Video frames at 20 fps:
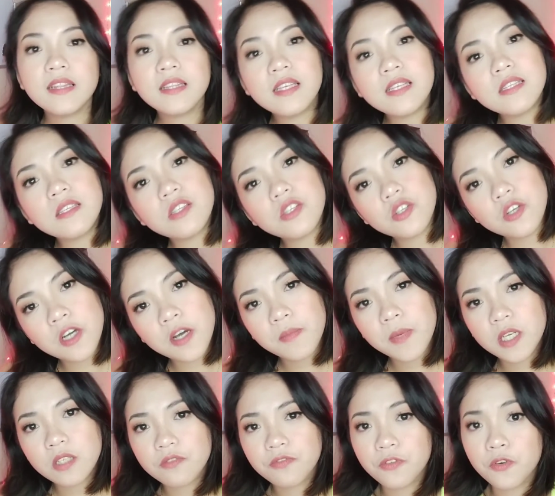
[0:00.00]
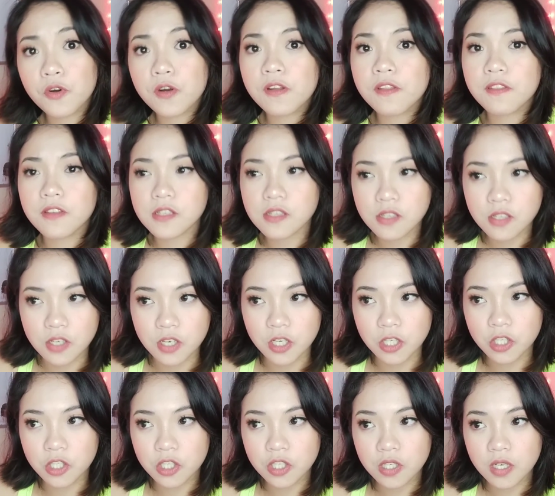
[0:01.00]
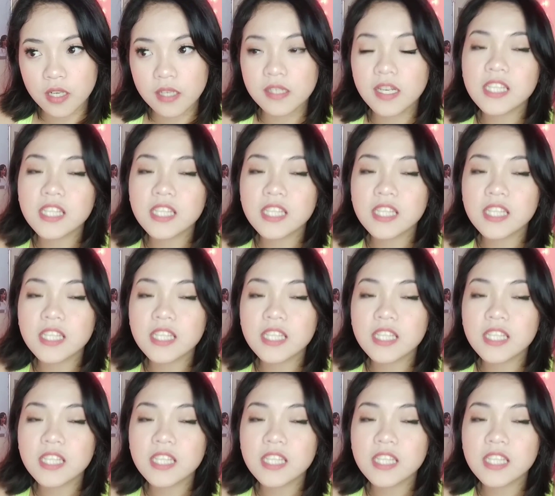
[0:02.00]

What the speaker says: And let's talk about for the search.